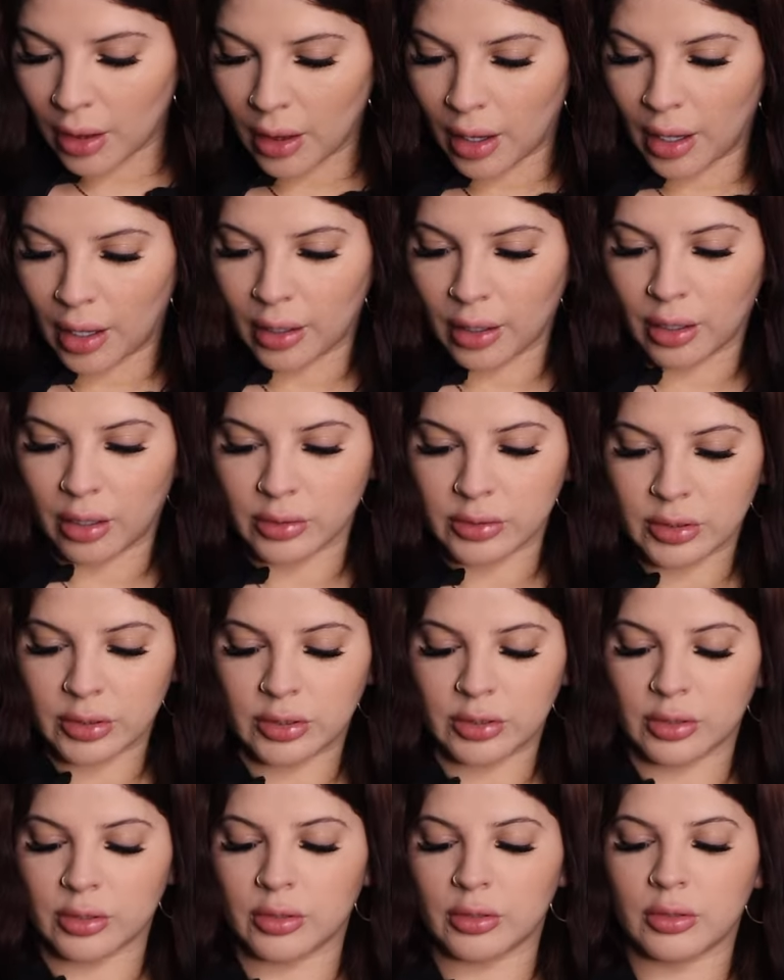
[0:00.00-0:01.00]
I
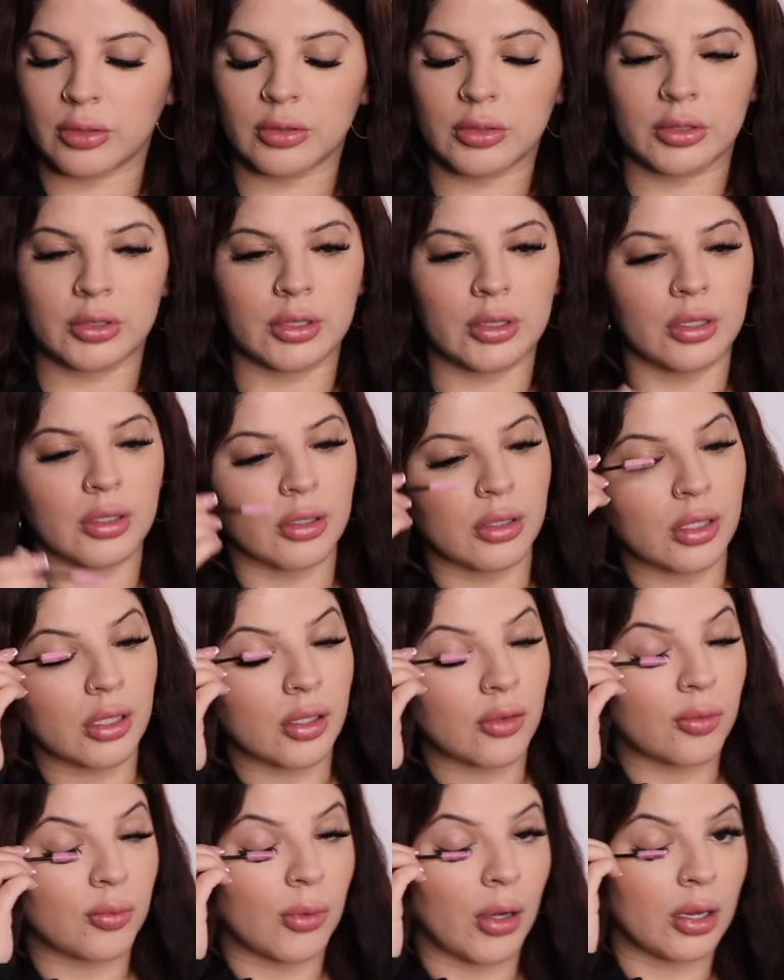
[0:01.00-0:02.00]
also did
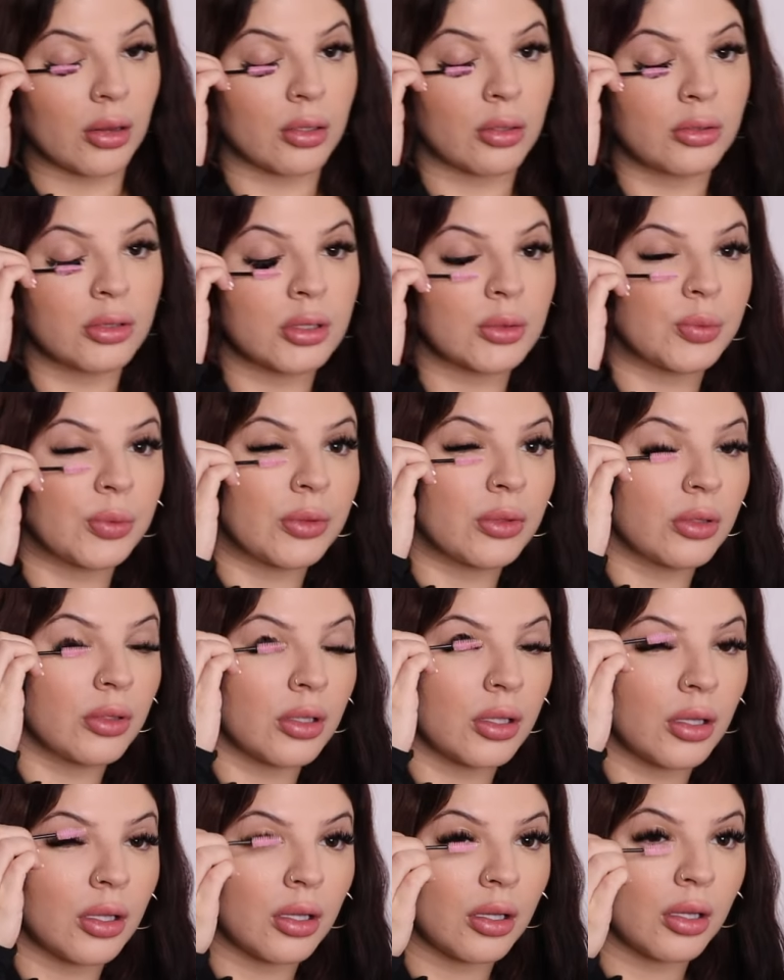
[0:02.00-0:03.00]
leave my little
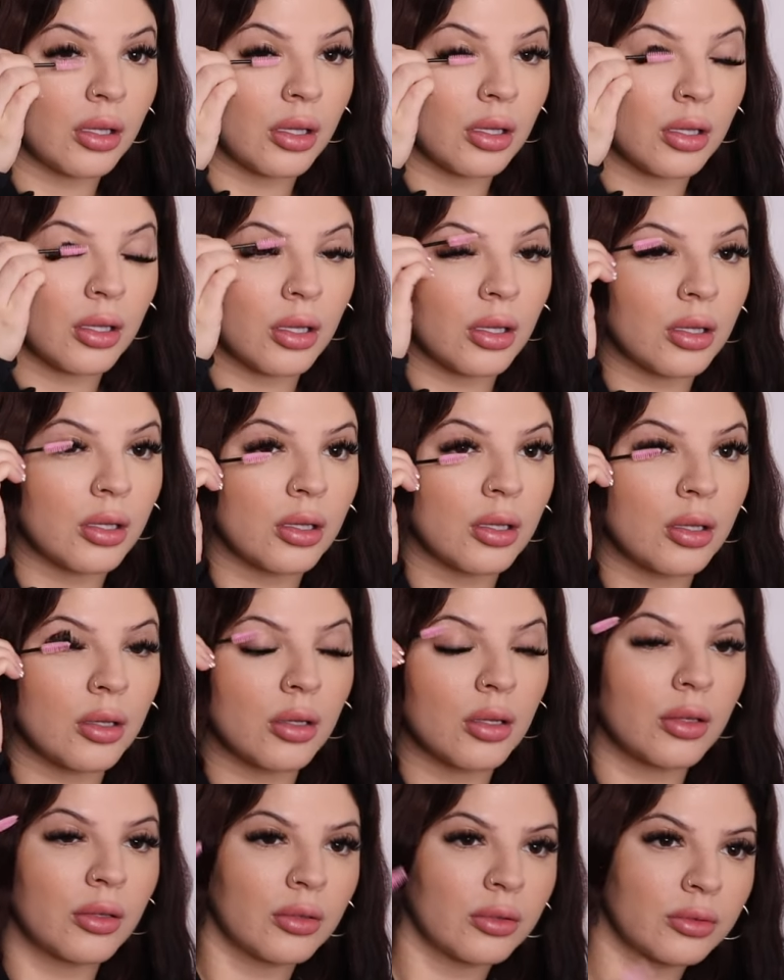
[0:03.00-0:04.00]
spoolie.
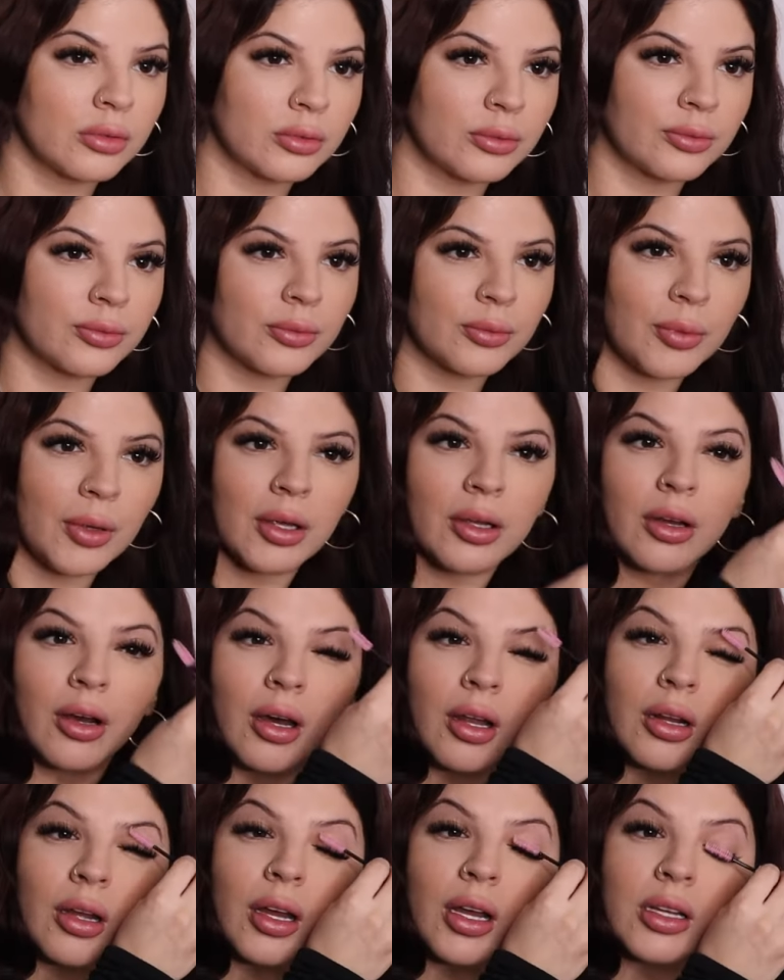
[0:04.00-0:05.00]
Oh my
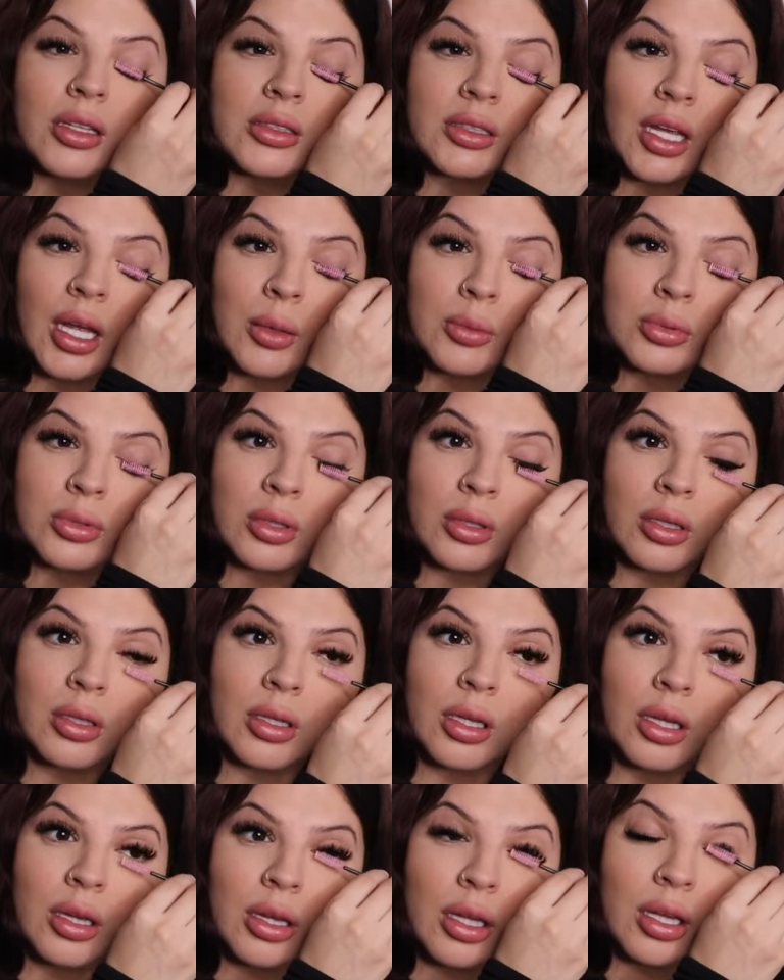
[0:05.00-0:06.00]
god, guys, I
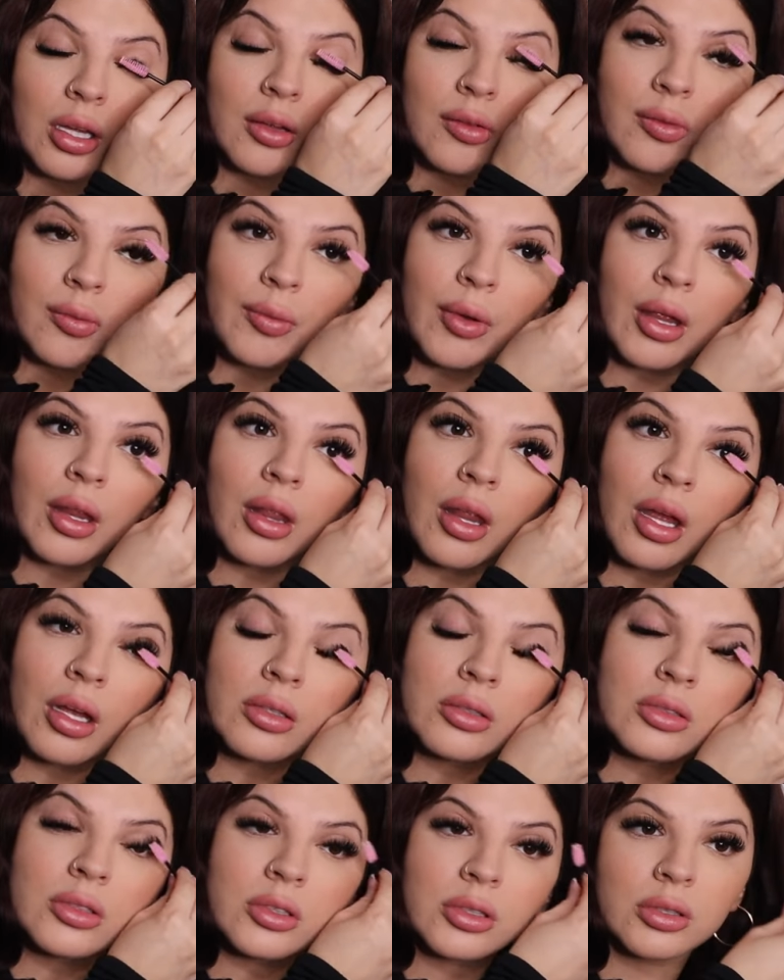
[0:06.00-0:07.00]
absolutely love my
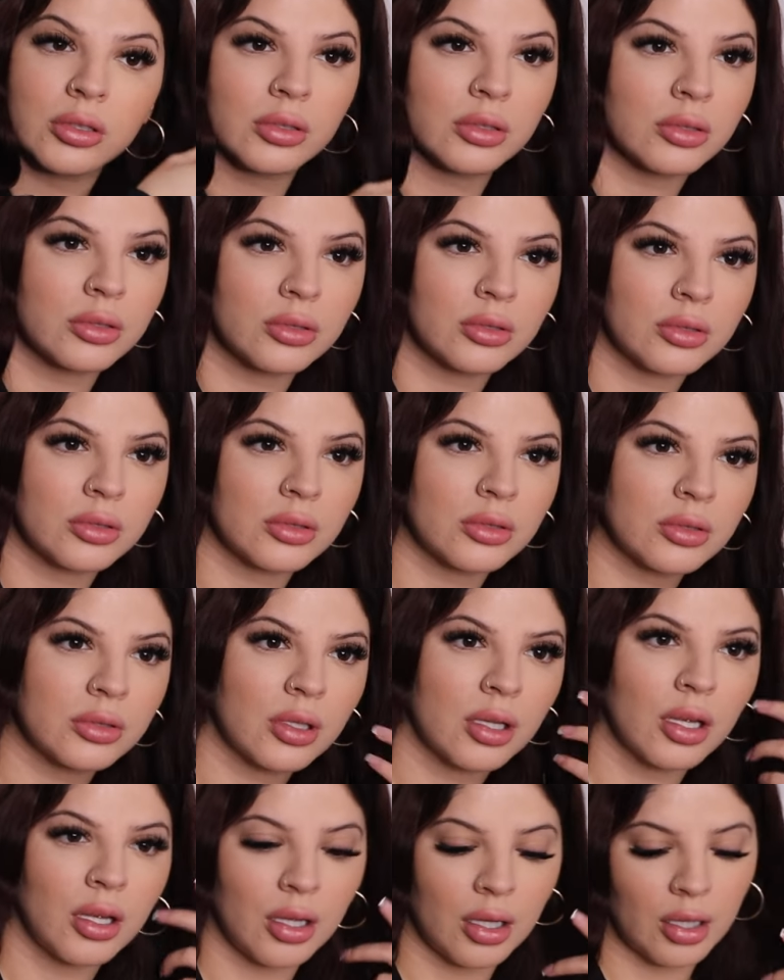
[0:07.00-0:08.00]
lashes.
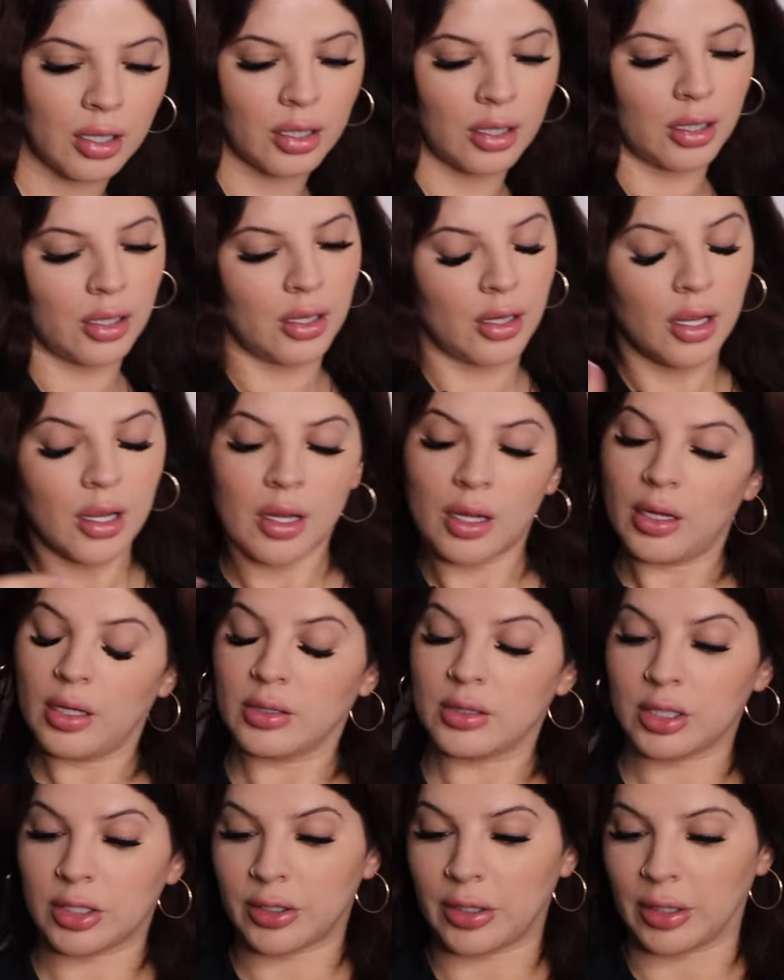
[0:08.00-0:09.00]

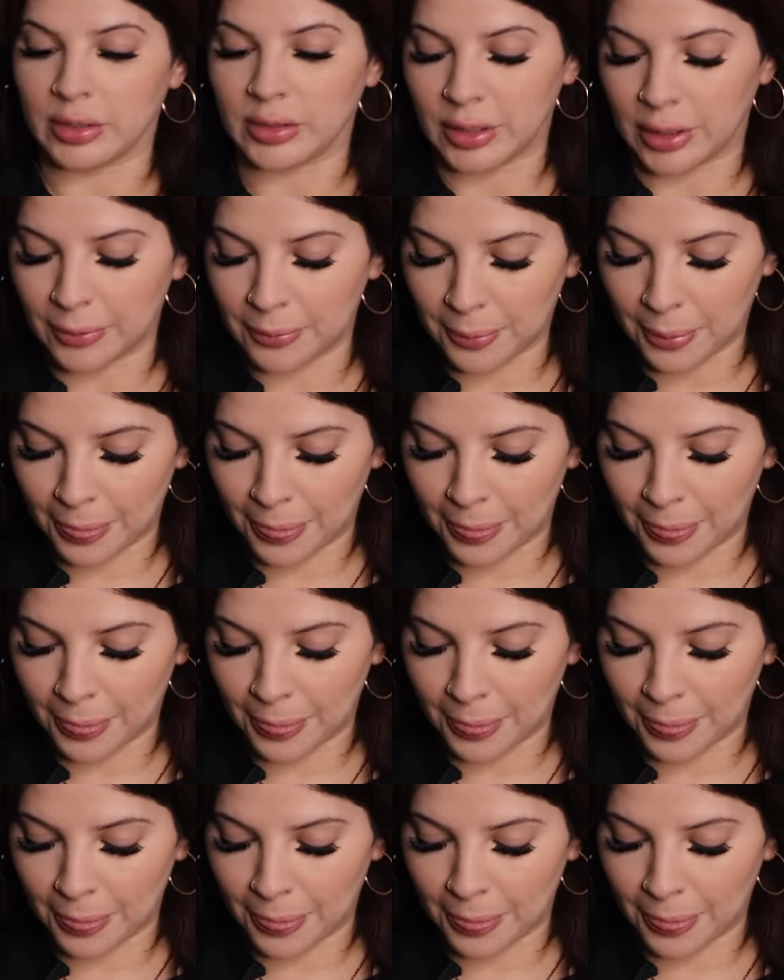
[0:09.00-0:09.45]
It's crazy.